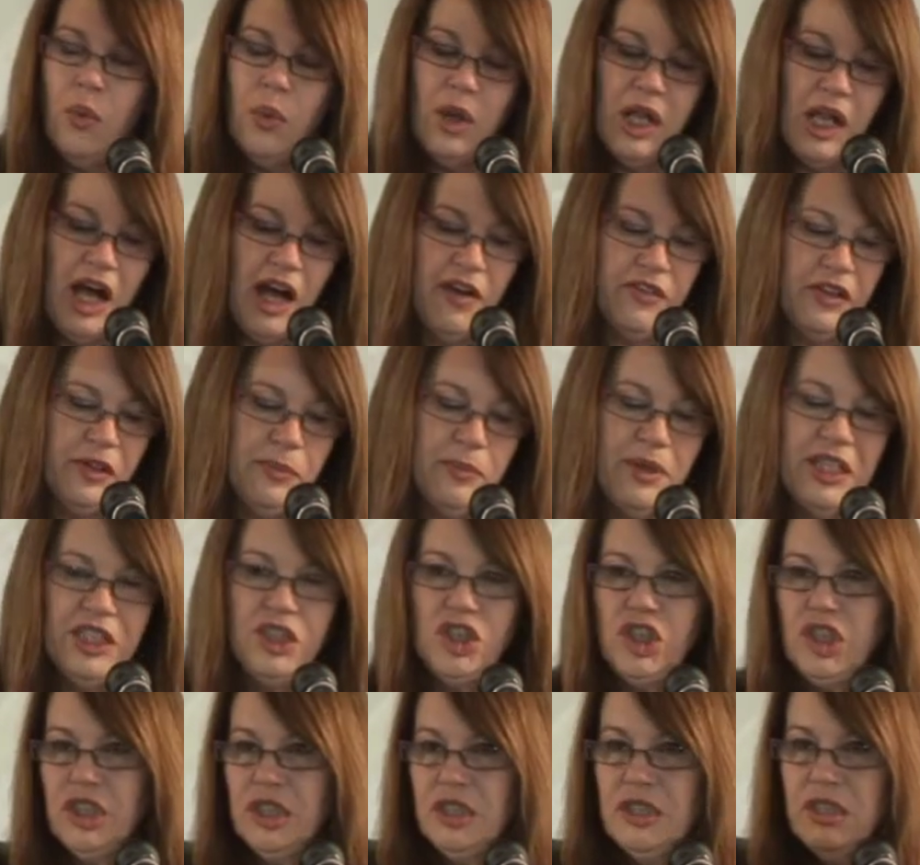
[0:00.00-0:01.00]
Well, having
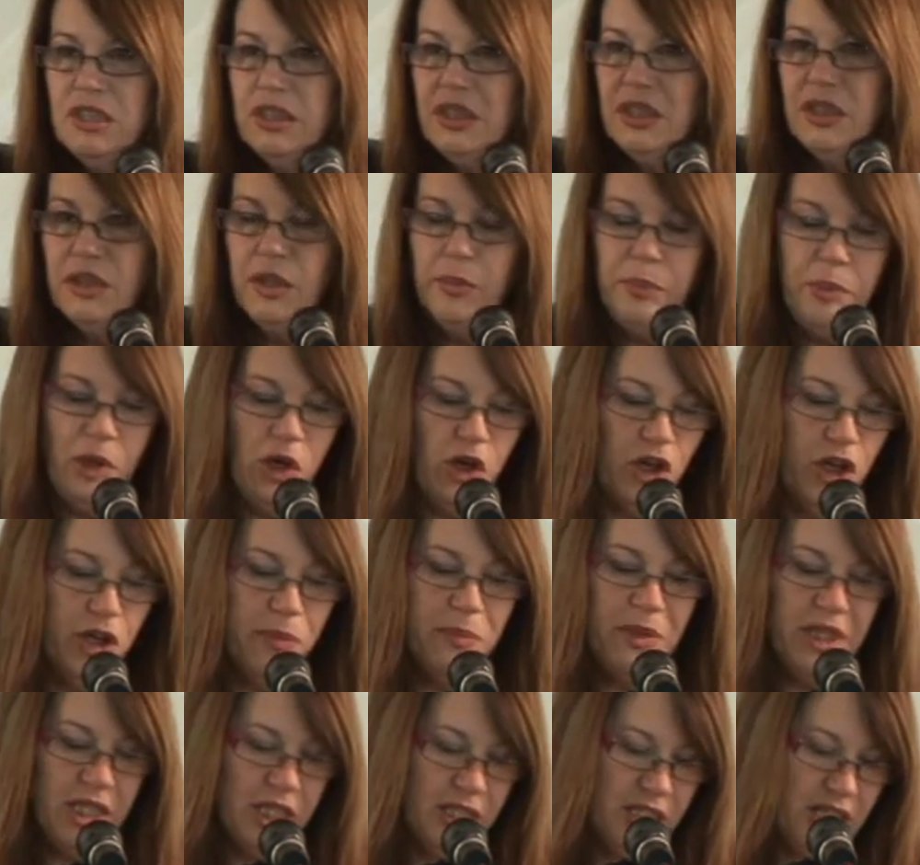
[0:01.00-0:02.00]
mentioned the
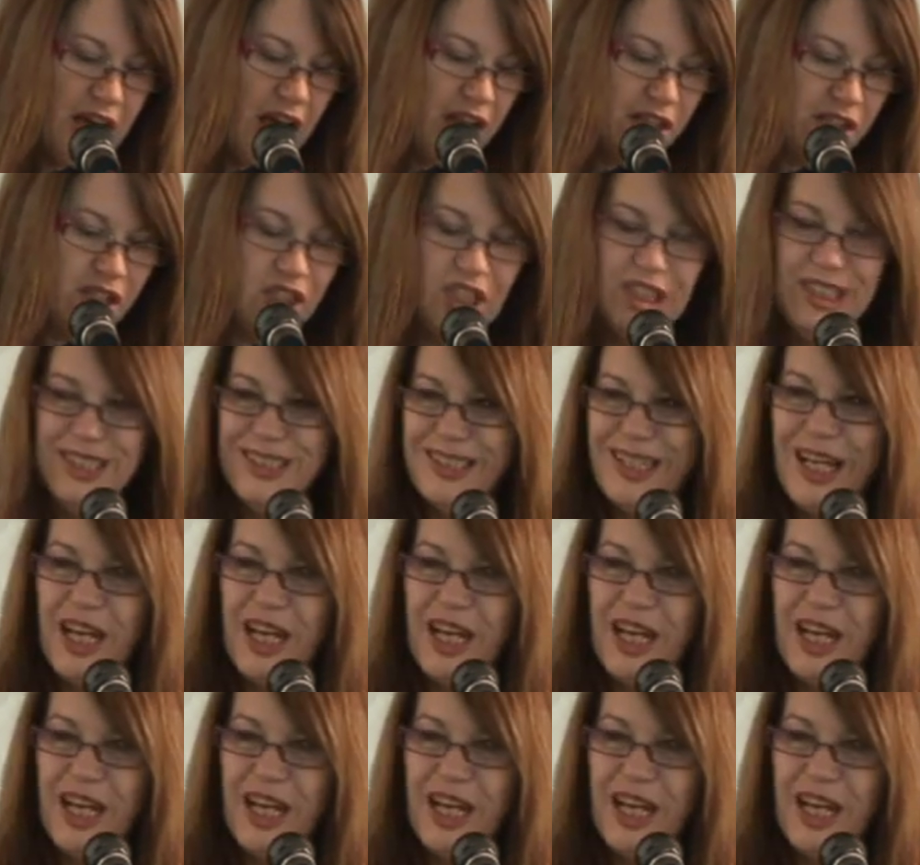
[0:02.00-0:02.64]
poem in the tunnel,